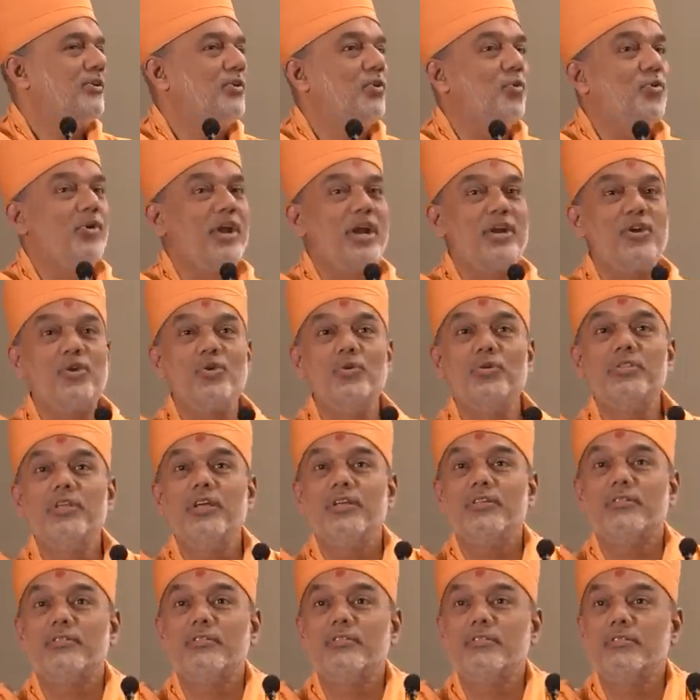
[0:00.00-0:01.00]
who can do
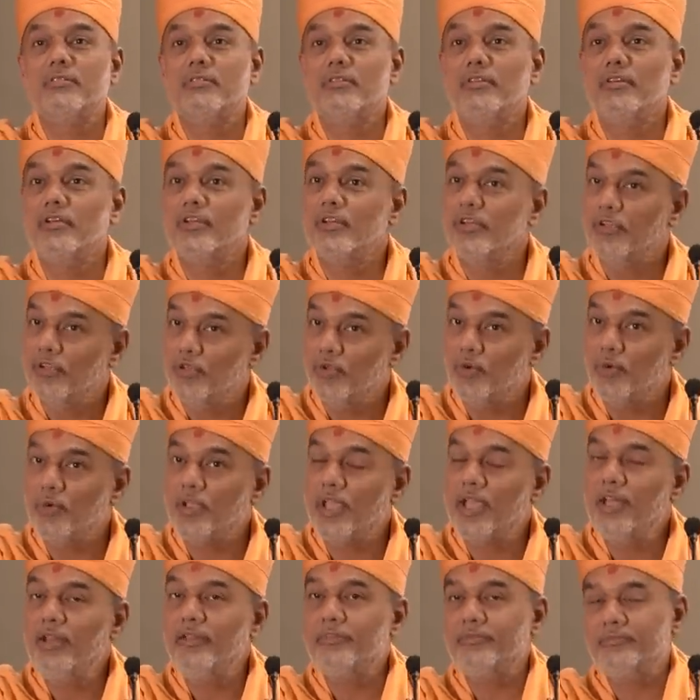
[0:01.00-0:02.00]
this, you
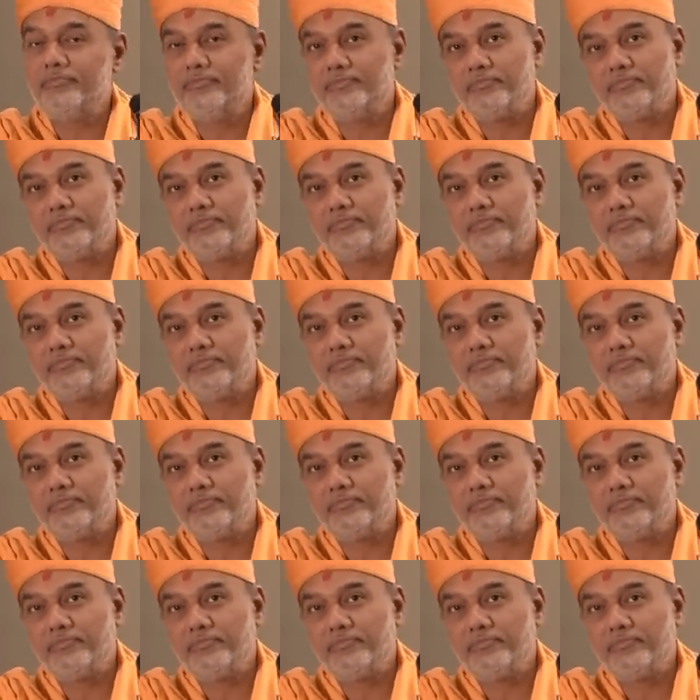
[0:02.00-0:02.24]
can.